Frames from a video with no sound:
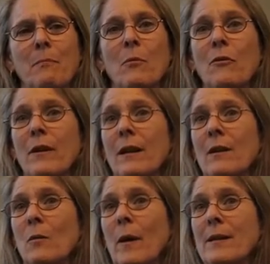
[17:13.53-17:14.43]
moving
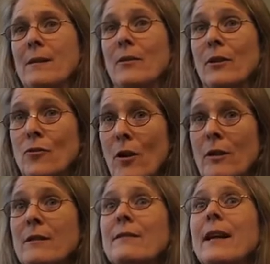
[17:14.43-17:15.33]
in ways that are
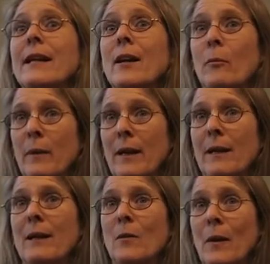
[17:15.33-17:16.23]
constructive and
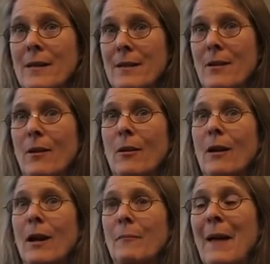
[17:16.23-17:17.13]
helping in the ways that are
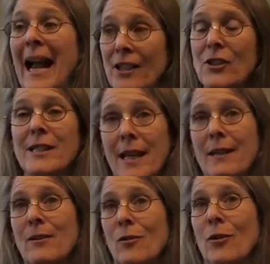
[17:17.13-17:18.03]
actually
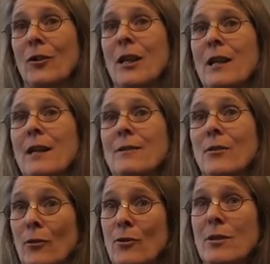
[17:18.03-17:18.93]
taking on
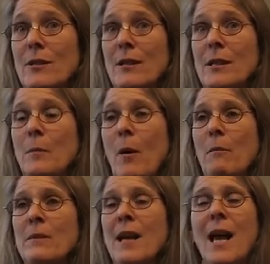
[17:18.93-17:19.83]
solutions to these
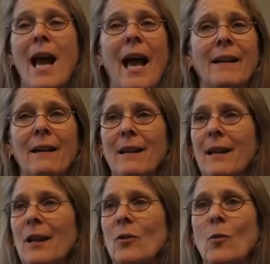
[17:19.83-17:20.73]
problems. And I think
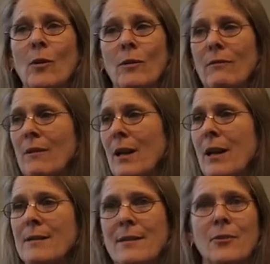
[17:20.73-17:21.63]
ignore the
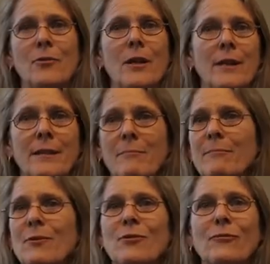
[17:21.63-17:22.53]
guys that are trying to
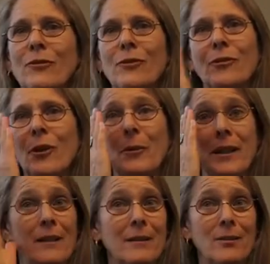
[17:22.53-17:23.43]
slow it
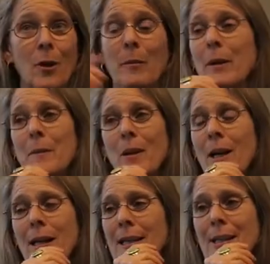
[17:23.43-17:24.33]
down and stop it. I mean,
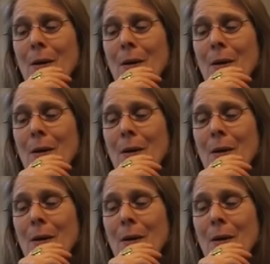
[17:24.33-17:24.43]
I